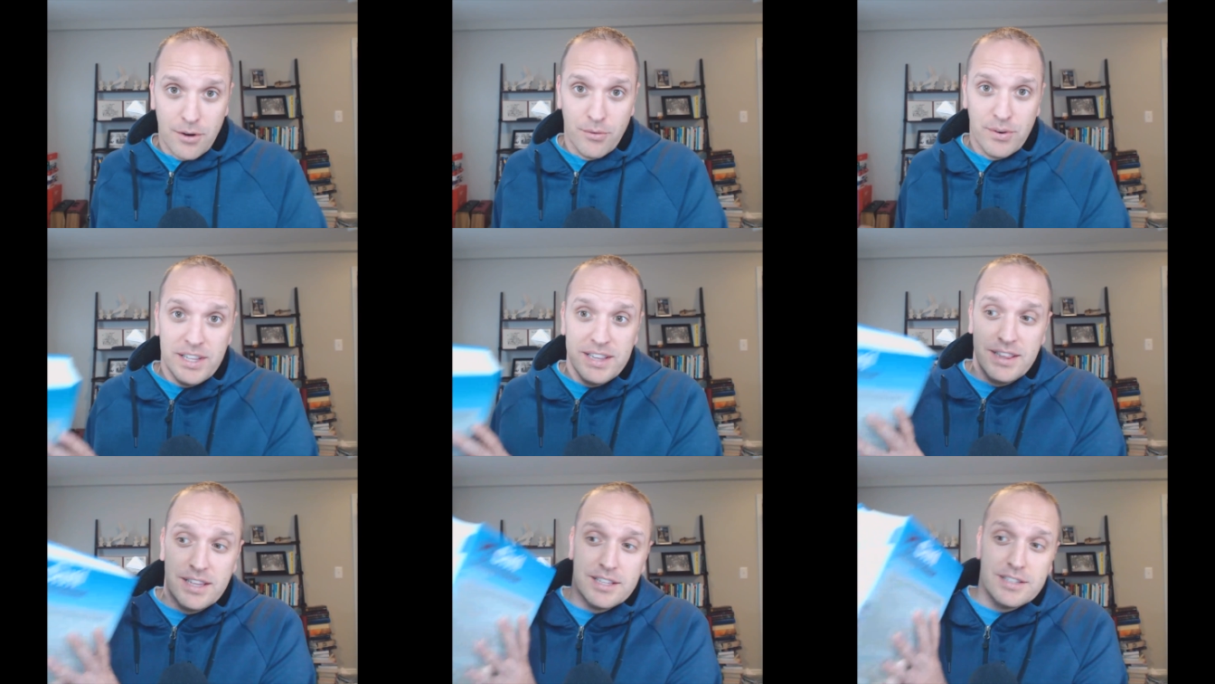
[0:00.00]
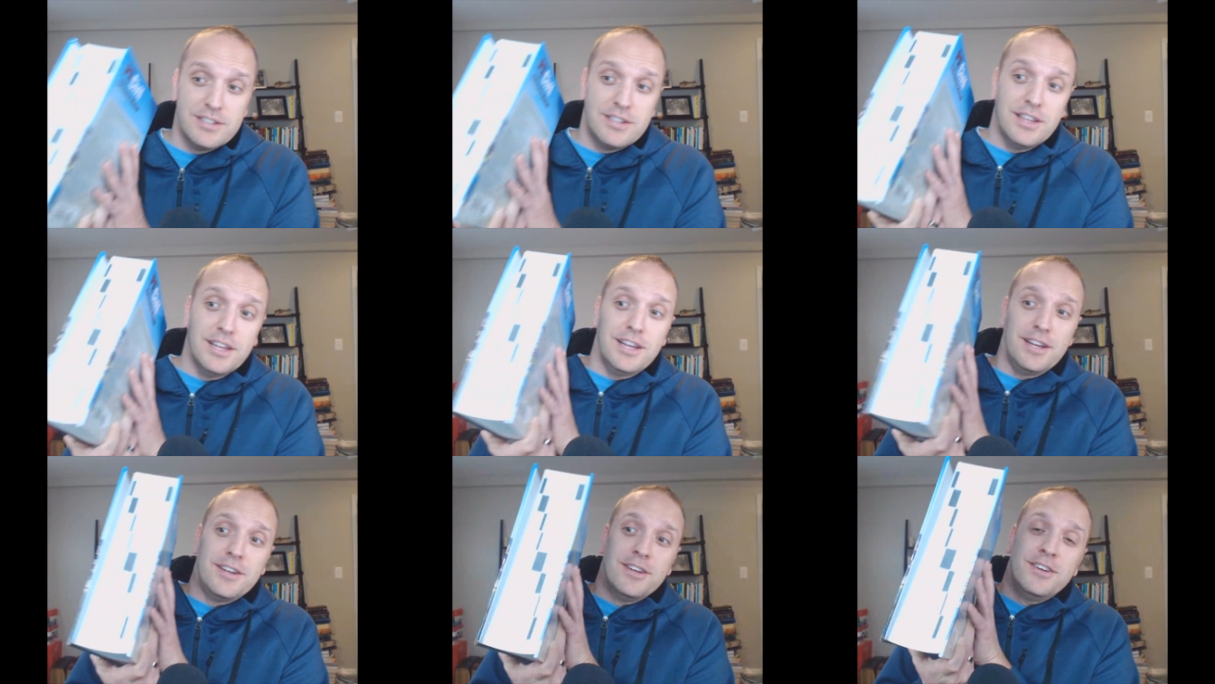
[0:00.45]
read this
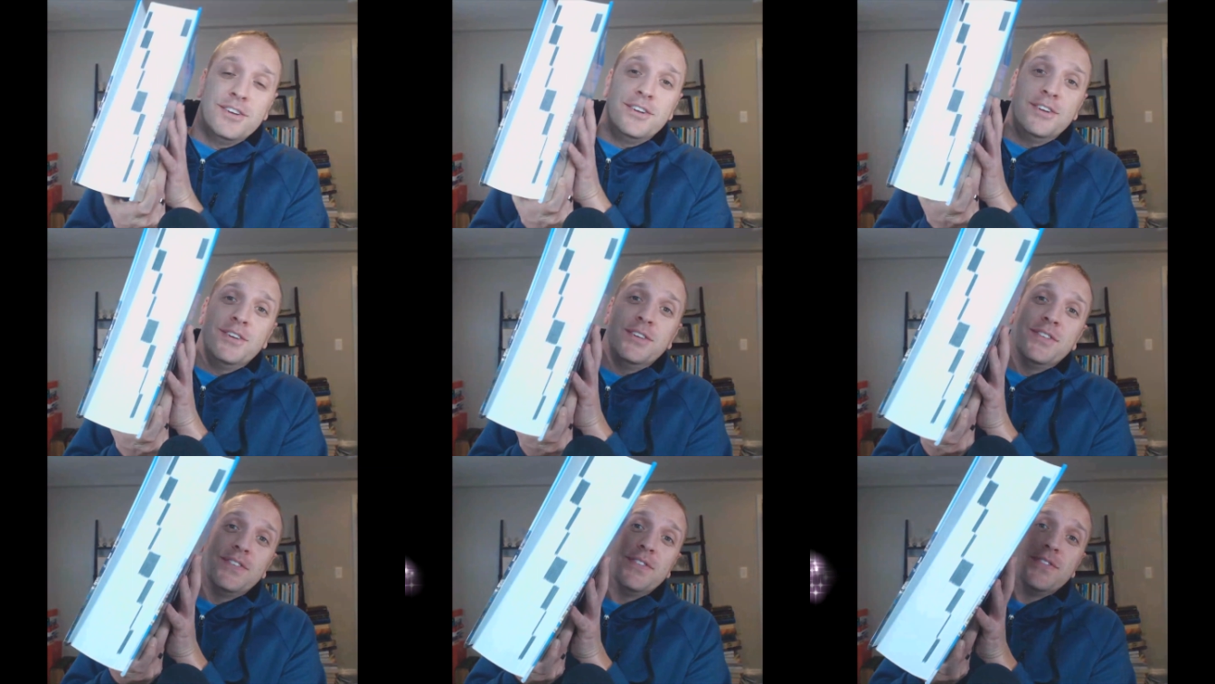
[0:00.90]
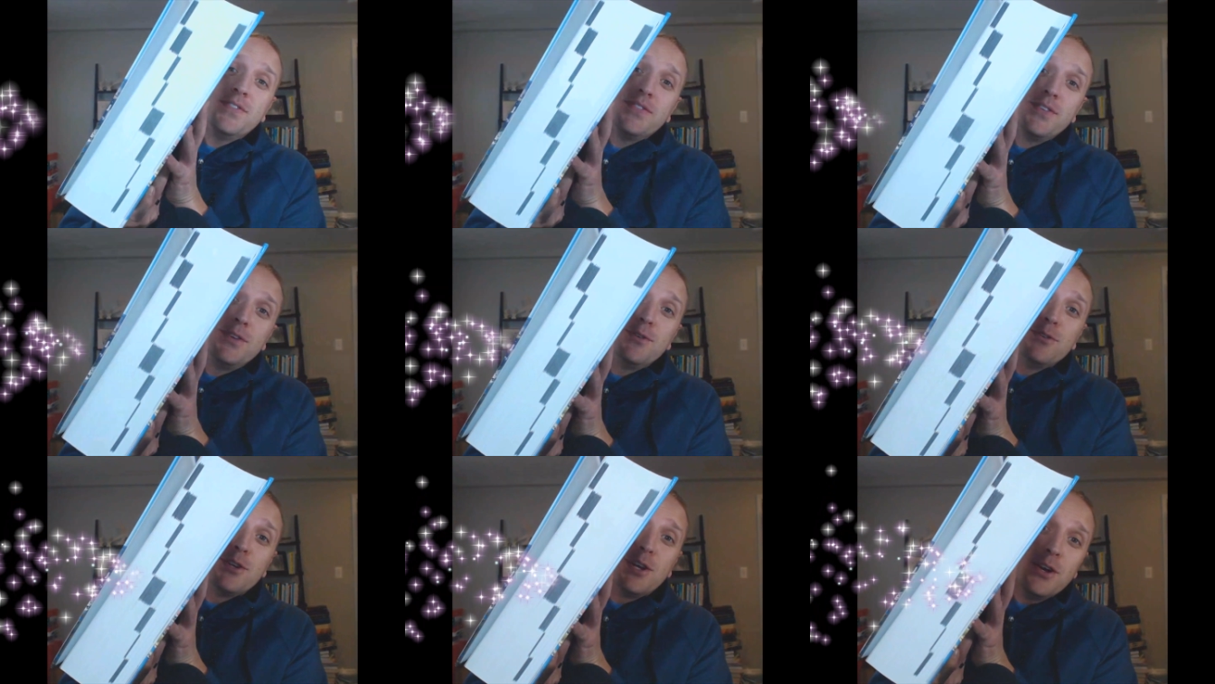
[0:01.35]
thing.
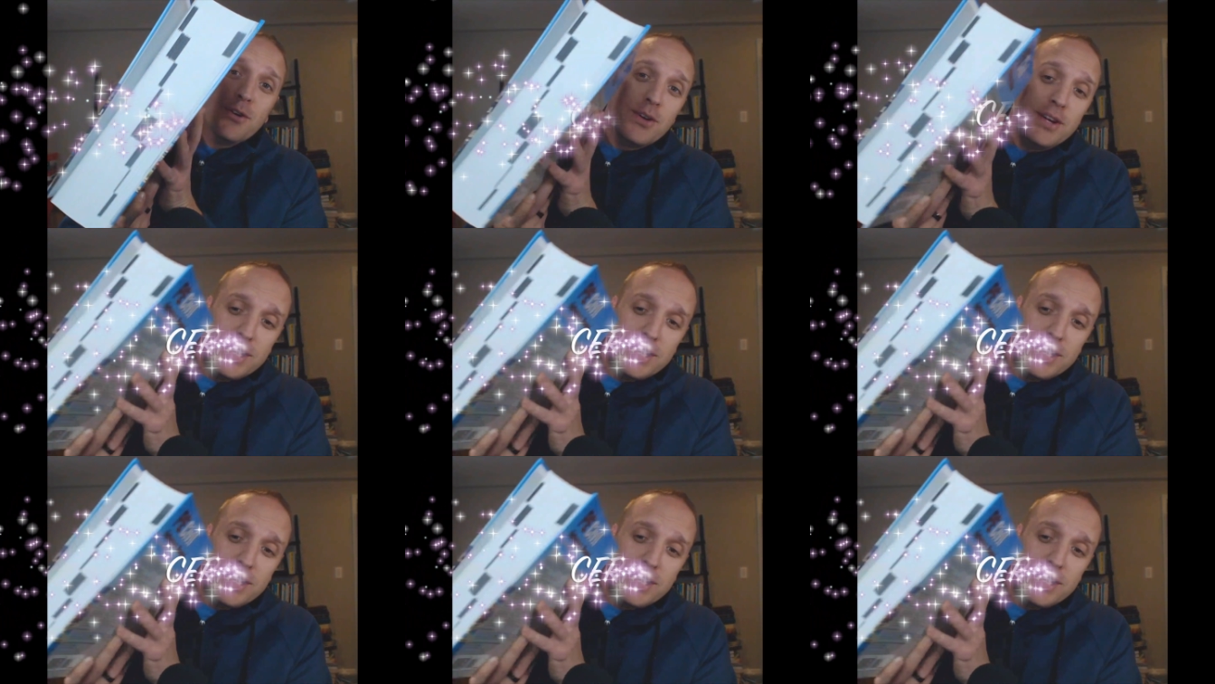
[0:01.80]
Who's gonna